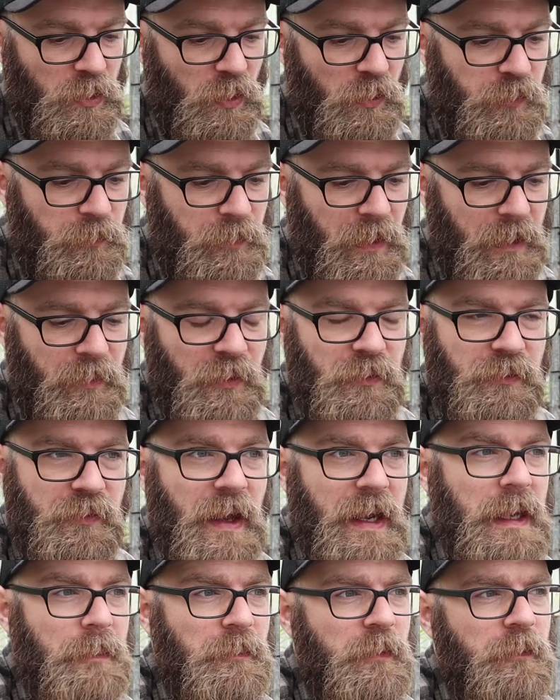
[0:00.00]
ghost peppers,
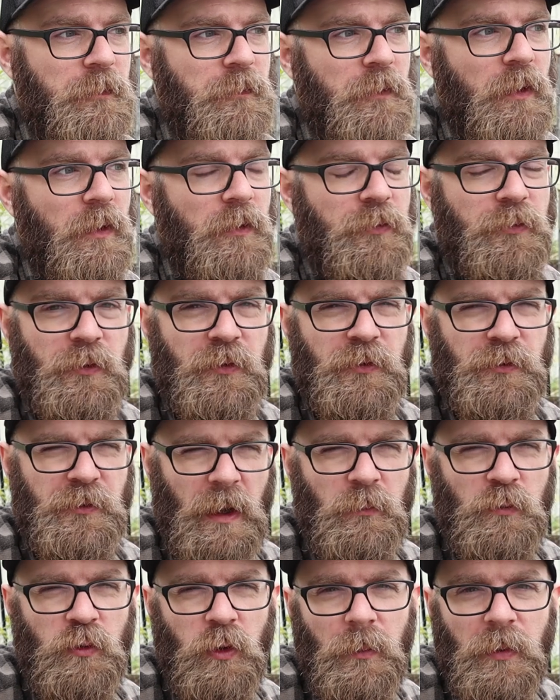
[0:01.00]
they prefer sort of
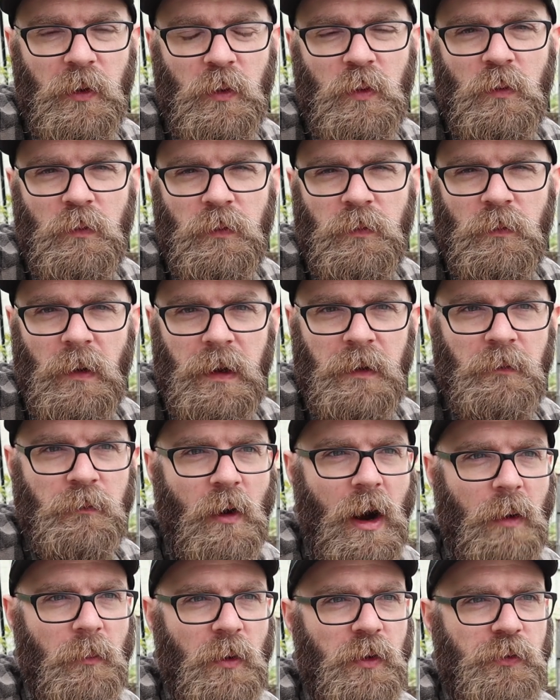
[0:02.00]
subtropical
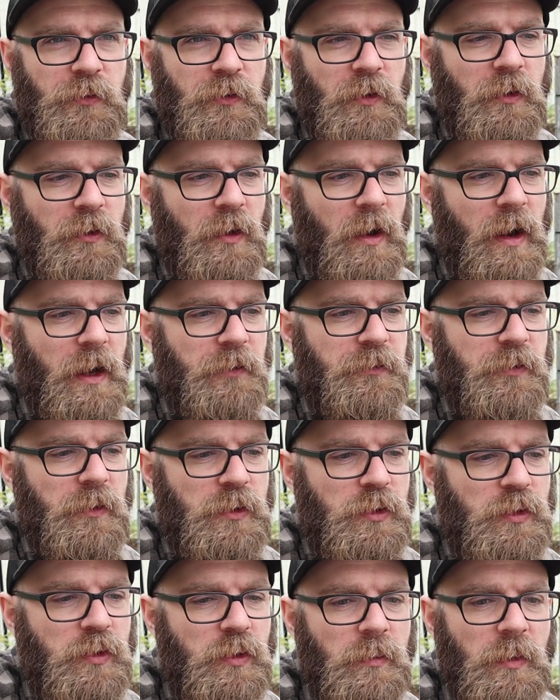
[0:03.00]
environments, so nice and
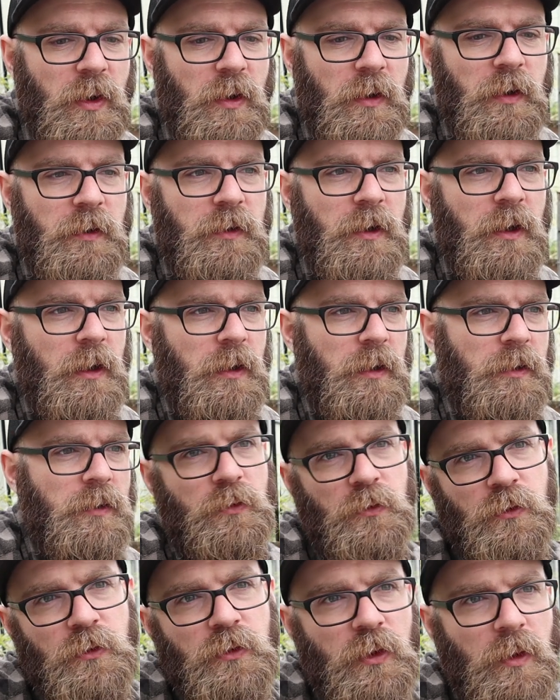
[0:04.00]
humid,
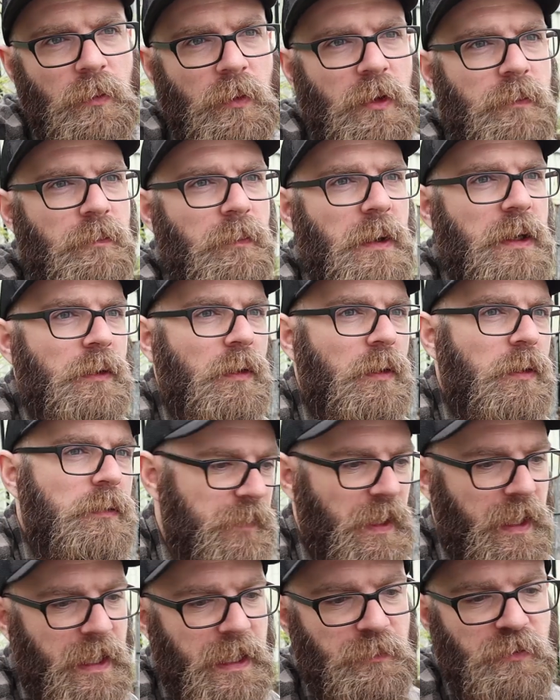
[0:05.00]
not too humid but not
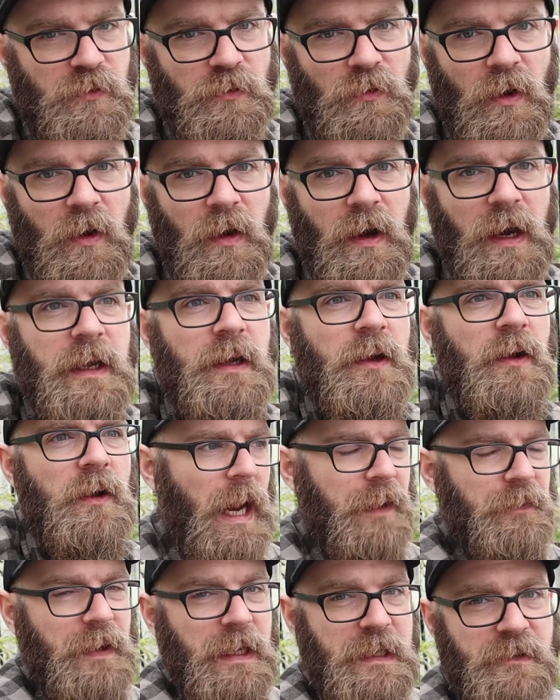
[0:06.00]
heaps dry,
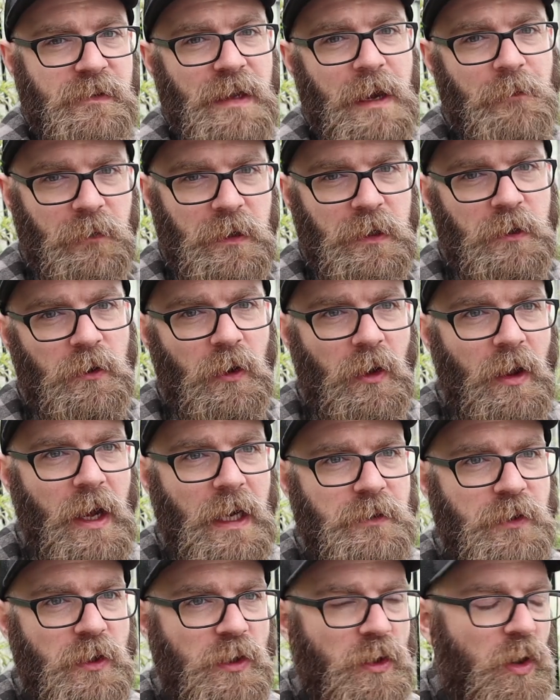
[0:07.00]
and they definitely don't like the